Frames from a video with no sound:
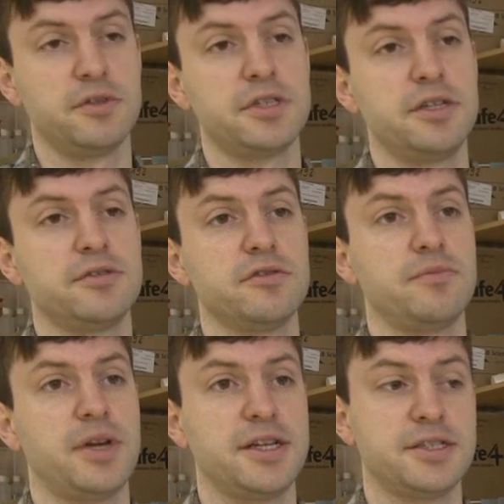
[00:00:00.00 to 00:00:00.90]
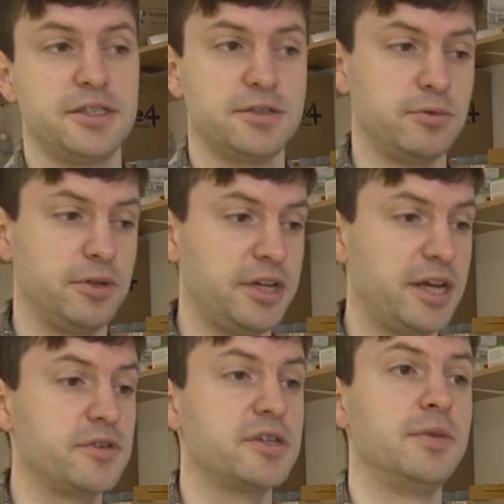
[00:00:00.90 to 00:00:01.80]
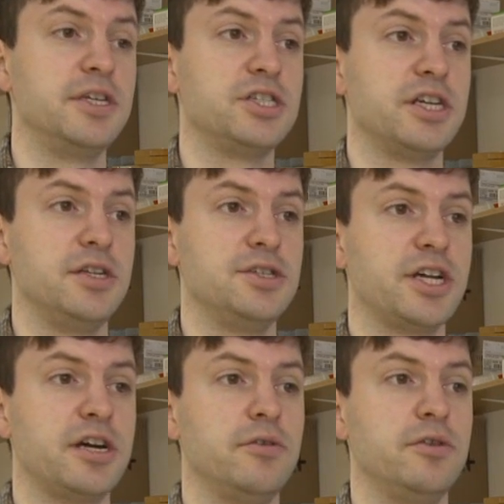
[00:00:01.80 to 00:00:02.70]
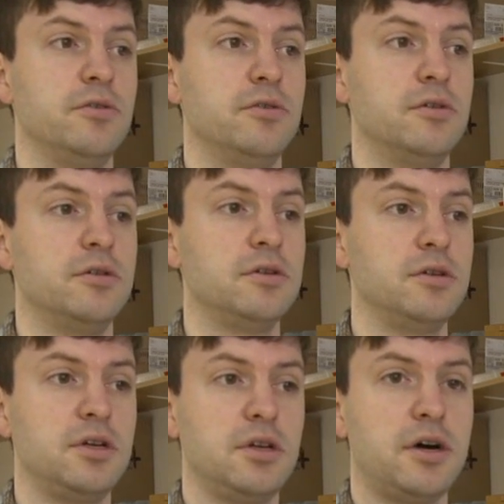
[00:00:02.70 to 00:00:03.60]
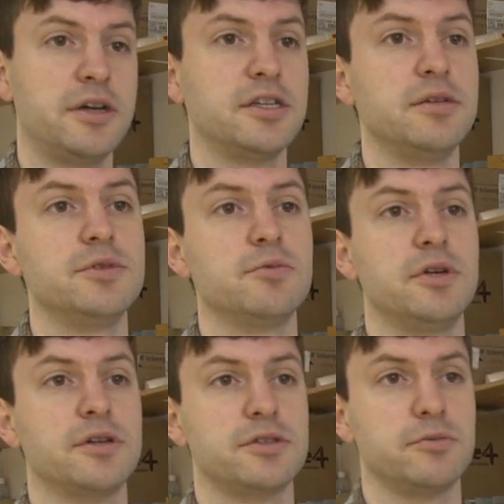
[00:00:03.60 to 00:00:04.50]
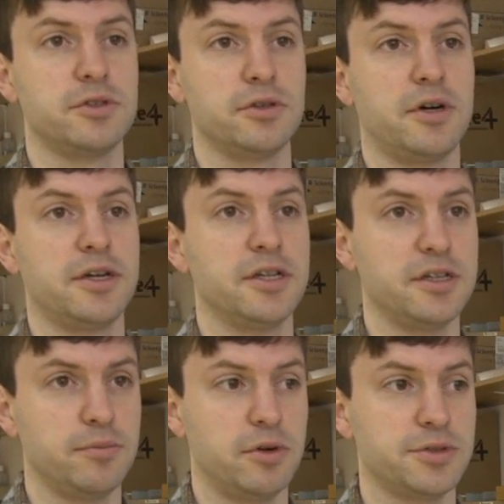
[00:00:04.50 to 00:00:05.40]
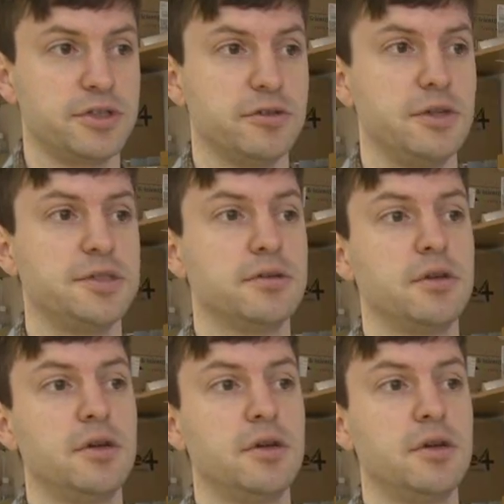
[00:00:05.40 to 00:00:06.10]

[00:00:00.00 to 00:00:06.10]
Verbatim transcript: of the center of mass, this will inevitably change how your hind limbs work, so what your hind limb posture is.